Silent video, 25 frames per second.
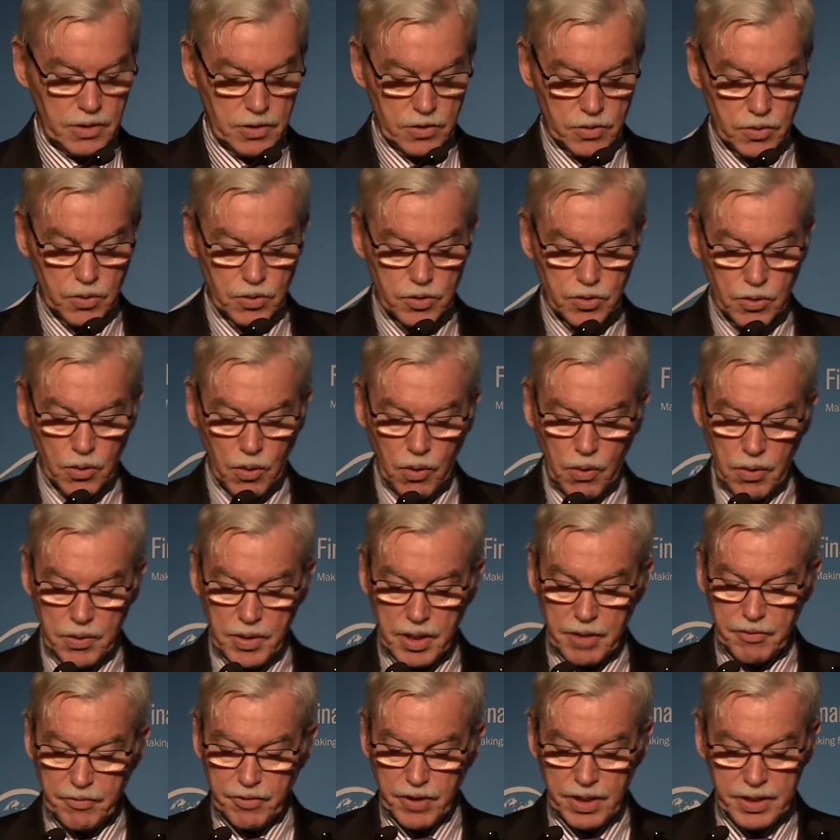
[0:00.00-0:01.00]
to draw
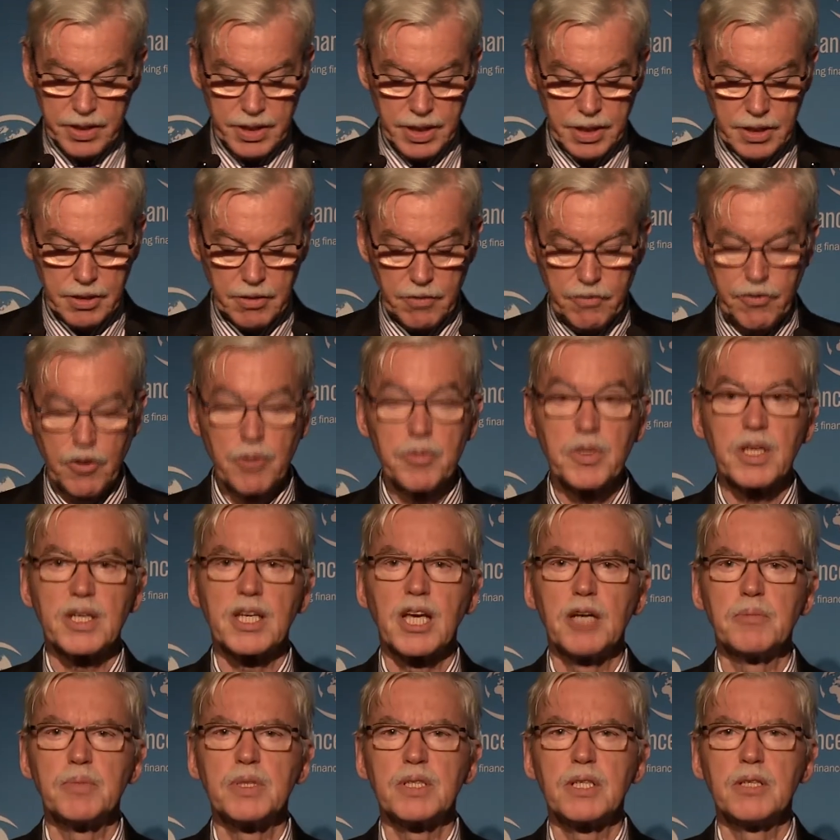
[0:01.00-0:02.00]
their funding from the
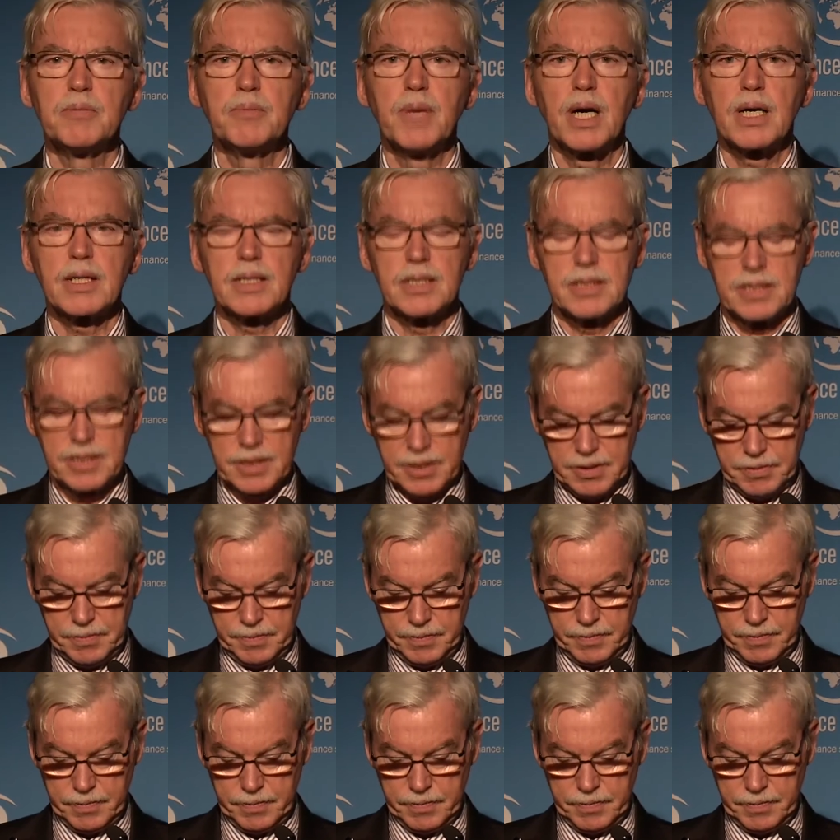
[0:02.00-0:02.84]
capital markets.